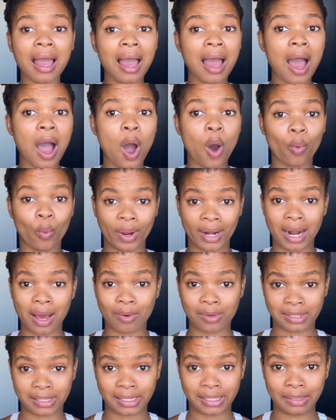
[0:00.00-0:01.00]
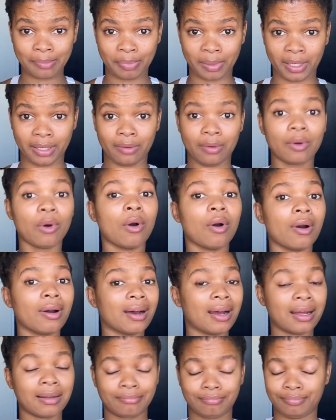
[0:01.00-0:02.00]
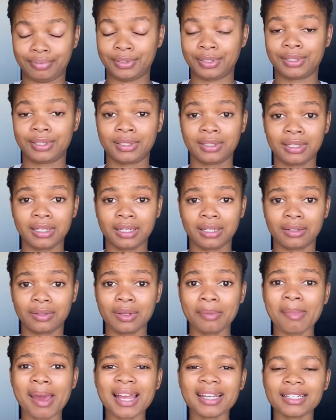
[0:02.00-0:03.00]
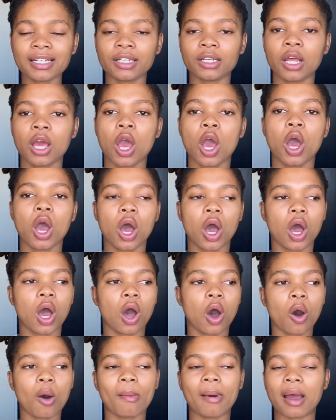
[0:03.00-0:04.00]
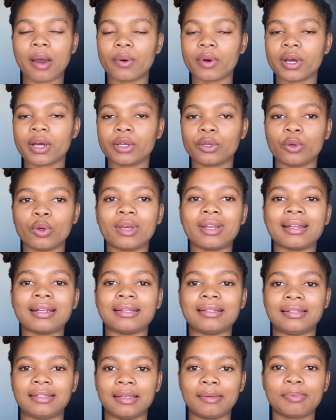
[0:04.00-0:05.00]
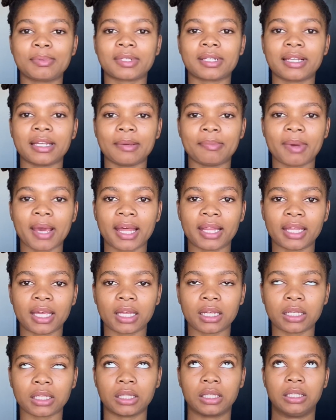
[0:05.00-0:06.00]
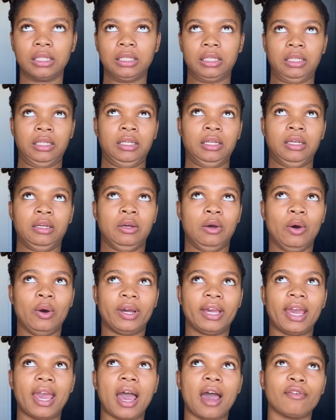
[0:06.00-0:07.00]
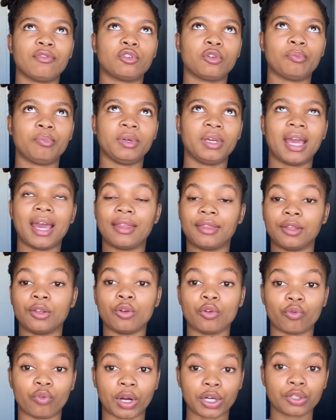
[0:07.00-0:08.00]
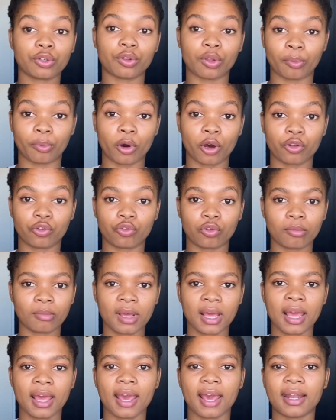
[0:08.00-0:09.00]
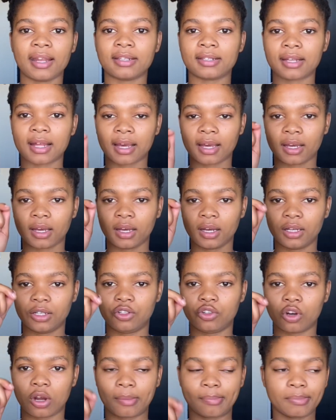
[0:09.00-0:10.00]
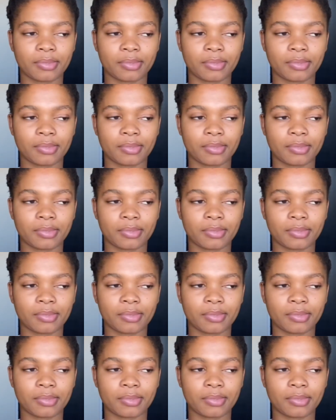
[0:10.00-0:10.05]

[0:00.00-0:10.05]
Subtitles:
when I was sleeping. Imagine, oh my word, you're in a deep sleep, and then, okay, I have to pee, and then you rush to the bathroom, and it's like a drop.